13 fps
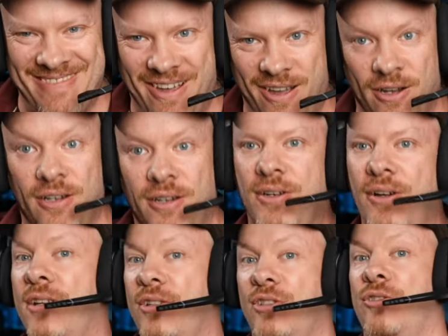oh God,
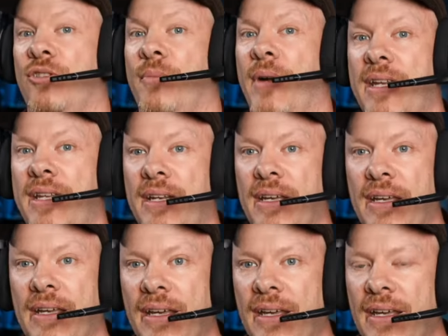it's just doing my head in.
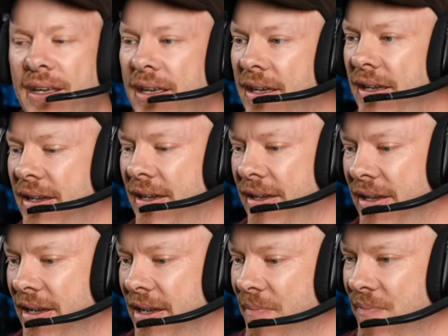
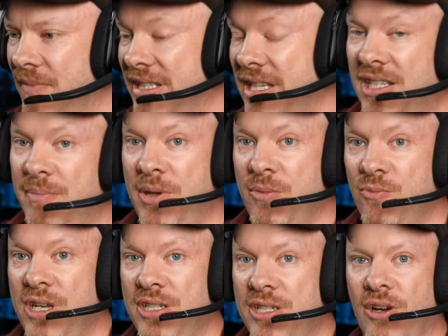Um, it's actually been
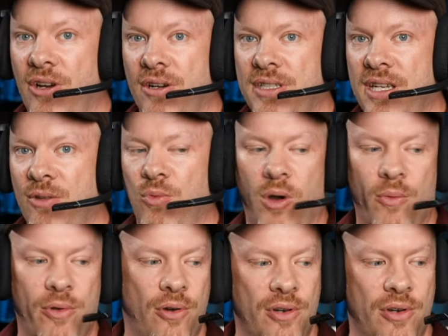restarting while
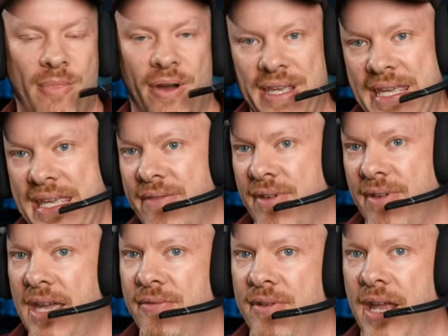recording my
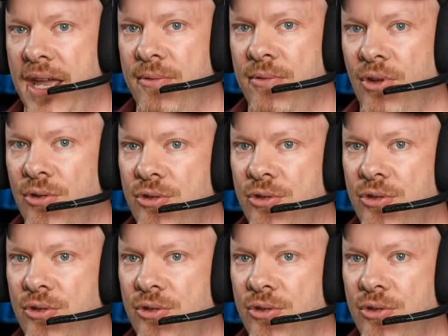EVF now, not